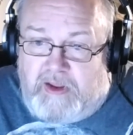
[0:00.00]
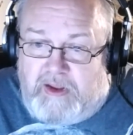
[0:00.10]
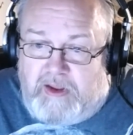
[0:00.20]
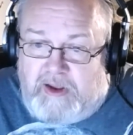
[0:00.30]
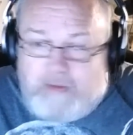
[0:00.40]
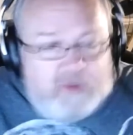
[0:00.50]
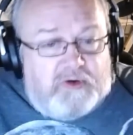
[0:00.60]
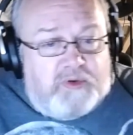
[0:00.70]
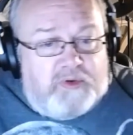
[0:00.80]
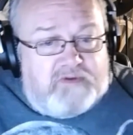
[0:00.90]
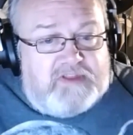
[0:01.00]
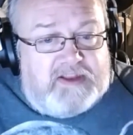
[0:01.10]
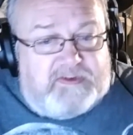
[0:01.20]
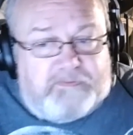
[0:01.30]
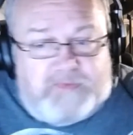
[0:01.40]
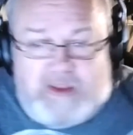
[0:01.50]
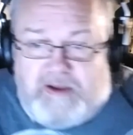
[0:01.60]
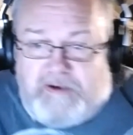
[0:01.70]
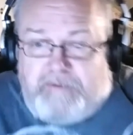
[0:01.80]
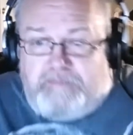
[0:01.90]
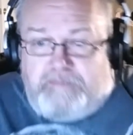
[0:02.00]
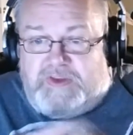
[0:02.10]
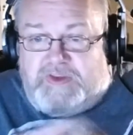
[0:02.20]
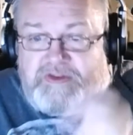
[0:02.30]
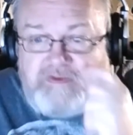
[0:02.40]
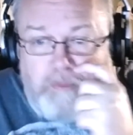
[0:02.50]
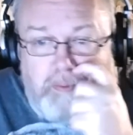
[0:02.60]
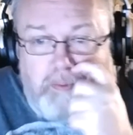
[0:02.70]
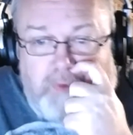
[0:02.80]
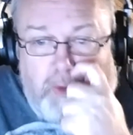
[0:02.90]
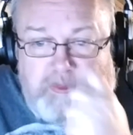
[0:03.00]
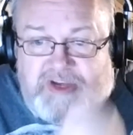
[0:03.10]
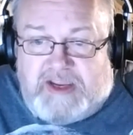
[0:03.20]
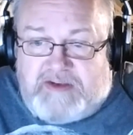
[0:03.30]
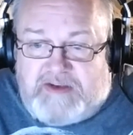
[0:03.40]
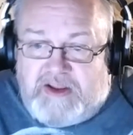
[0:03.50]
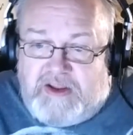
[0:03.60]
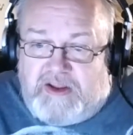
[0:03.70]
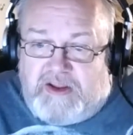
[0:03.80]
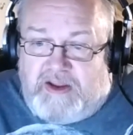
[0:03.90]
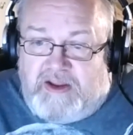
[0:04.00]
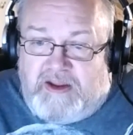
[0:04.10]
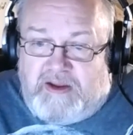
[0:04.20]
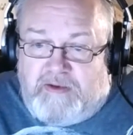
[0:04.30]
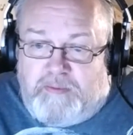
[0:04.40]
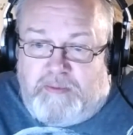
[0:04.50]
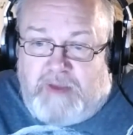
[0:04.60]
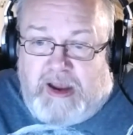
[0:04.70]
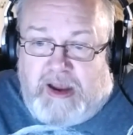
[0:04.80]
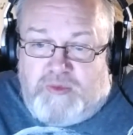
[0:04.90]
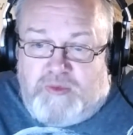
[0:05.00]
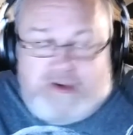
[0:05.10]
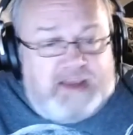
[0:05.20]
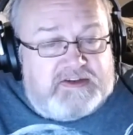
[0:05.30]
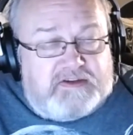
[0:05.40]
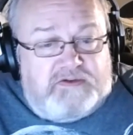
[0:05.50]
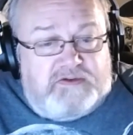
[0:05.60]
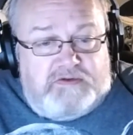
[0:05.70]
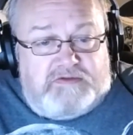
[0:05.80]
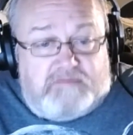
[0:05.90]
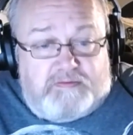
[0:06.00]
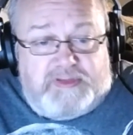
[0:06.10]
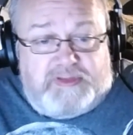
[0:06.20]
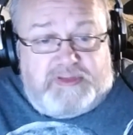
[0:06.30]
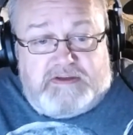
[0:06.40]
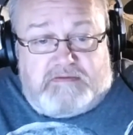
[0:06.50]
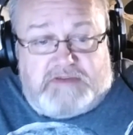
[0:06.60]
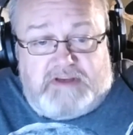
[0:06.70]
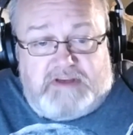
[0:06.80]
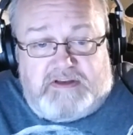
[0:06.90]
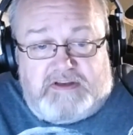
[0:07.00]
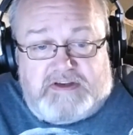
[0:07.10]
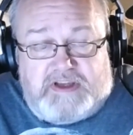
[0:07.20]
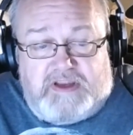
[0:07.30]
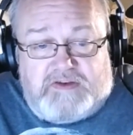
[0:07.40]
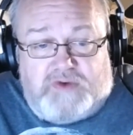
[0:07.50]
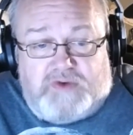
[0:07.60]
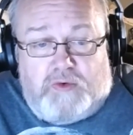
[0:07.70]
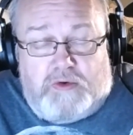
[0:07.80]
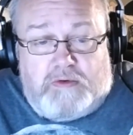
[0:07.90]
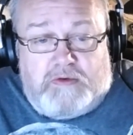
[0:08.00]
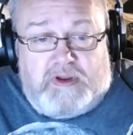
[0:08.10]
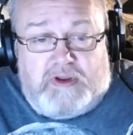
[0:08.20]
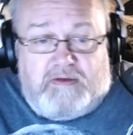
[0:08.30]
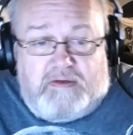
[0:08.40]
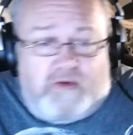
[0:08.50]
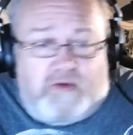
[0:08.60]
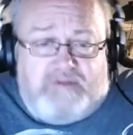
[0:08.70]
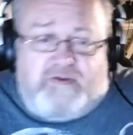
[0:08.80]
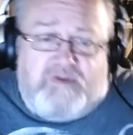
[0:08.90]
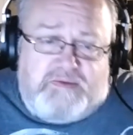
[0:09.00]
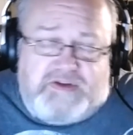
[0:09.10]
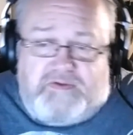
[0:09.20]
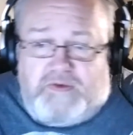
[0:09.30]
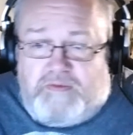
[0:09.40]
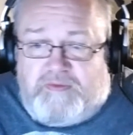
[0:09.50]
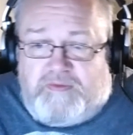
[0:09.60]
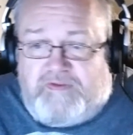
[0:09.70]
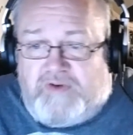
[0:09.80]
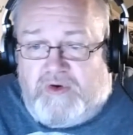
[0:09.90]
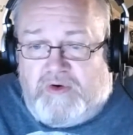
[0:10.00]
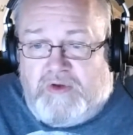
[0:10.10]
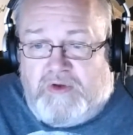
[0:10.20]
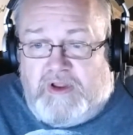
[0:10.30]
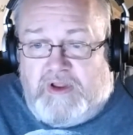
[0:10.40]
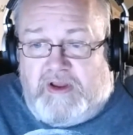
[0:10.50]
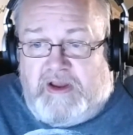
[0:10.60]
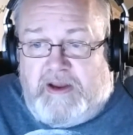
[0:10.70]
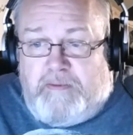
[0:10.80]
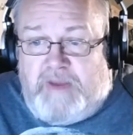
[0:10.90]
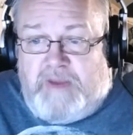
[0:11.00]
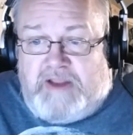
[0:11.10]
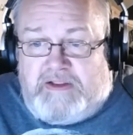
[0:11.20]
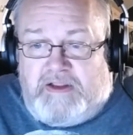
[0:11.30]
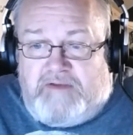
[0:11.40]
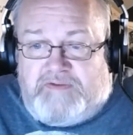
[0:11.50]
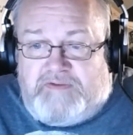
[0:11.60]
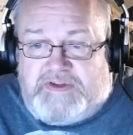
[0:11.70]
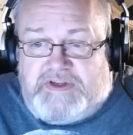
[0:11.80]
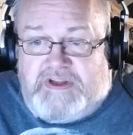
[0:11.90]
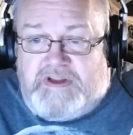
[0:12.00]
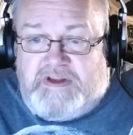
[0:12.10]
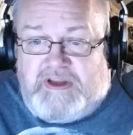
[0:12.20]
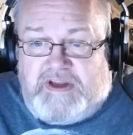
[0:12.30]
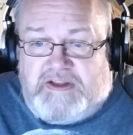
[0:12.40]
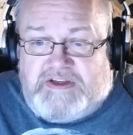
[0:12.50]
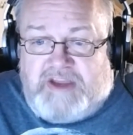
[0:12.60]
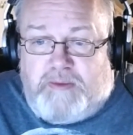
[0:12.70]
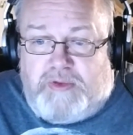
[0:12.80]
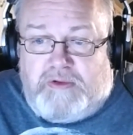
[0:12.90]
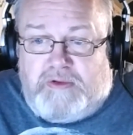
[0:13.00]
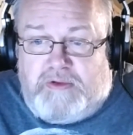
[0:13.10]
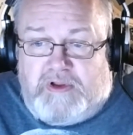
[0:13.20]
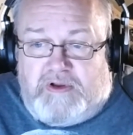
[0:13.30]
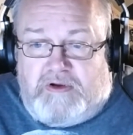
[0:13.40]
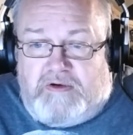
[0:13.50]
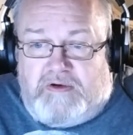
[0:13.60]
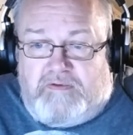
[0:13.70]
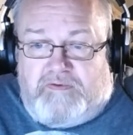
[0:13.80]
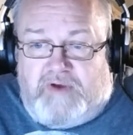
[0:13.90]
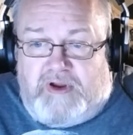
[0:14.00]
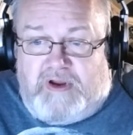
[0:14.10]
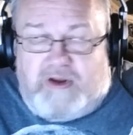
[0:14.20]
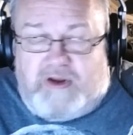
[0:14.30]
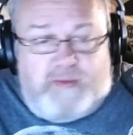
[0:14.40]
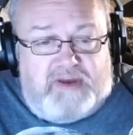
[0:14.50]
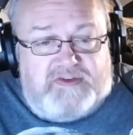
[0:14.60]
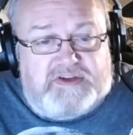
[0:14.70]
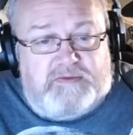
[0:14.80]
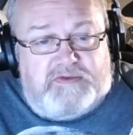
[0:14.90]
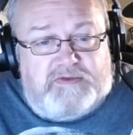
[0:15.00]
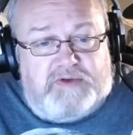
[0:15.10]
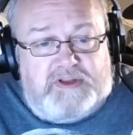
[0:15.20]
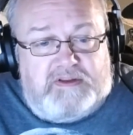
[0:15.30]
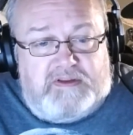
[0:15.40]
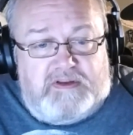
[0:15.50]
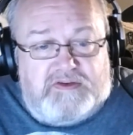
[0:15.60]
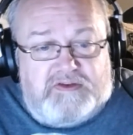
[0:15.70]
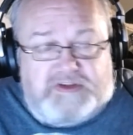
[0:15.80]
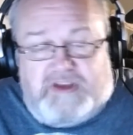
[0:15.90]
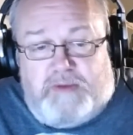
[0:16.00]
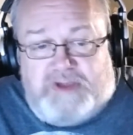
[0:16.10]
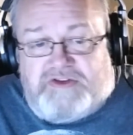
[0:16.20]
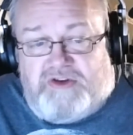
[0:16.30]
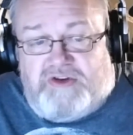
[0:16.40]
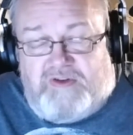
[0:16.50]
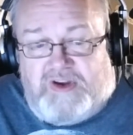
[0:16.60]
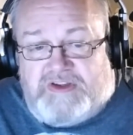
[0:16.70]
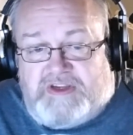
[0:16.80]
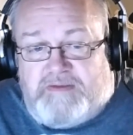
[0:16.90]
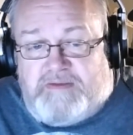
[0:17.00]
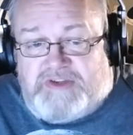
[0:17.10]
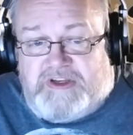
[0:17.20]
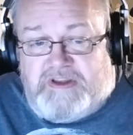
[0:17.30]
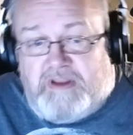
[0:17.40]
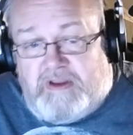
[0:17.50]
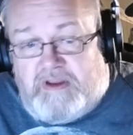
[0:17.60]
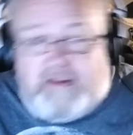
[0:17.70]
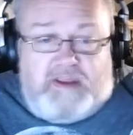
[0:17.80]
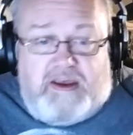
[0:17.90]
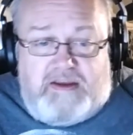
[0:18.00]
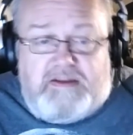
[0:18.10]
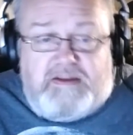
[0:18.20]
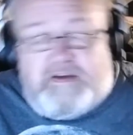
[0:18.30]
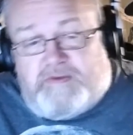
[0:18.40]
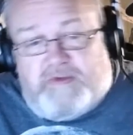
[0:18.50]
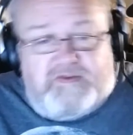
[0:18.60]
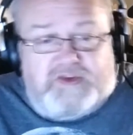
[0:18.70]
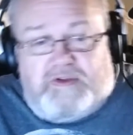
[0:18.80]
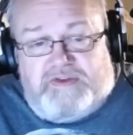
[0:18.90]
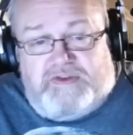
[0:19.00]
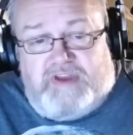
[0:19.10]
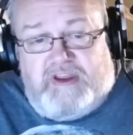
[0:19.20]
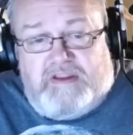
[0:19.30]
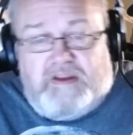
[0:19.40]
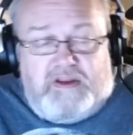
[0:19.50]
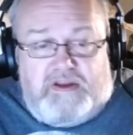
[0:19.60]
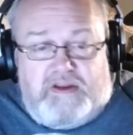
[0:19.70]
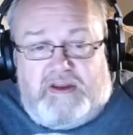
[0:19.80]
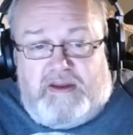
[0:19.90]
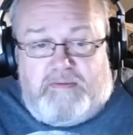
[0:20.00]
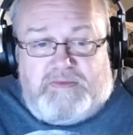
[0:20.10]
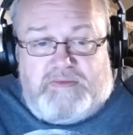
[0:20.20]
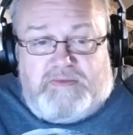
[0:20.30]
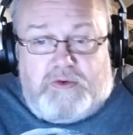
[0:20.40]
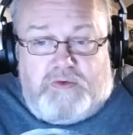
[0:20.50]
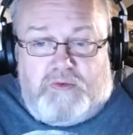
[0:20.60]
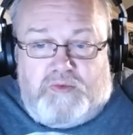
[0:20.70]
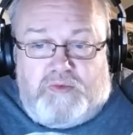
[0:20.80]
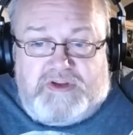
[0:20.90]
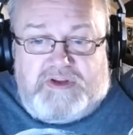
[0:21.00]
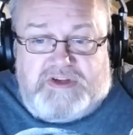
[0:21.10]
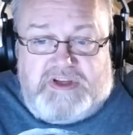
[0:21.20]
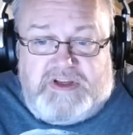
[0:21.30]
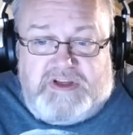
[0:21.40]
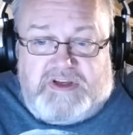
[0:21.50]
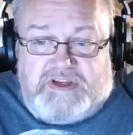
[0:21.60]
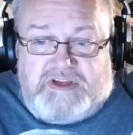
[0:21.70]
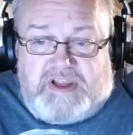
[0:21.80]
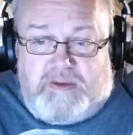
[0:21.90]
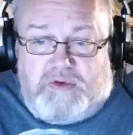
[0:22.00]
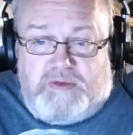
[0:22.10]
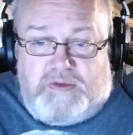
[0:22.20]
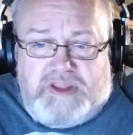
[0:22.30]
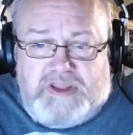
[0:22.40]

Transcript: I'm not aware of that. This is from Tom Chad. I would ask, could you please send in a ticket or the forums if you prefer. I'd love to see an example of a comparison between, here's the same HDRI, same scene in 9, here's my result in 10, so we can see exactly what you mean.